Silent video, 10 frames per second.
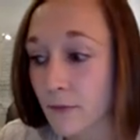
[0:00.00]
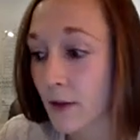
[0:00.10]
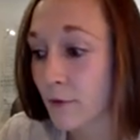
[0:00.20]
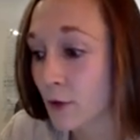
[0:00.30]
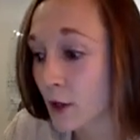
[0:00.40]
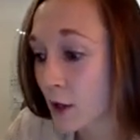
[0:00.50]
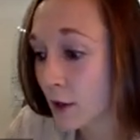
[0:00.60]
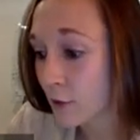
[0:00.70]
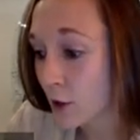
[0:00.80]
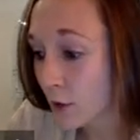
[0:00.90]
If
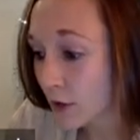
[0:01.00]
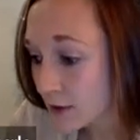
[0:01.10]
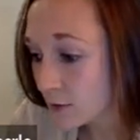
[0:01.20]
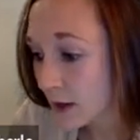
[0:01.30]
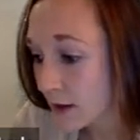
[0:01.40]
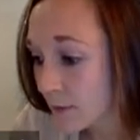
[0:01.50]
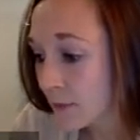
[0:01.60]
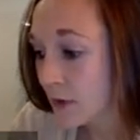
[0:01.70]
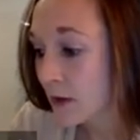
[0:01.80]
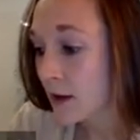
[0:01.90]
we're going this way,
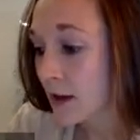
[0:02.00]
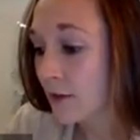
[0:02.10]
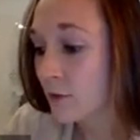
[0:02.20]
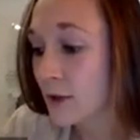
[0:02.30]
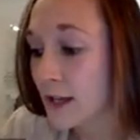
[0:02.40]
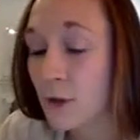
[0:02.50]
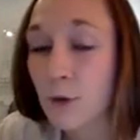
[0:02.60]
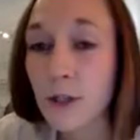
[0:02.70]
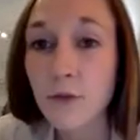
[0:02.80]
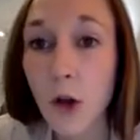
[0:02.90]
if we
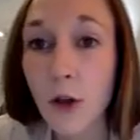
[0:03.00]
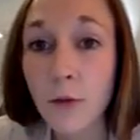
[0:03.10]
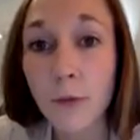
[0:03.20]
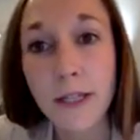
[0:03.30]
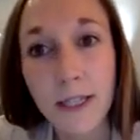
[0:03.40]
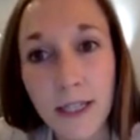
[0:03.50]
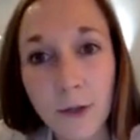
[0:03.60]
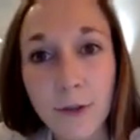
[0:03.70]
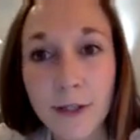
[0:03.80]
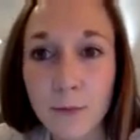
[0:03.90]
increase volume, we
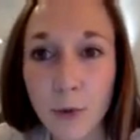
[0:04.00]
decrease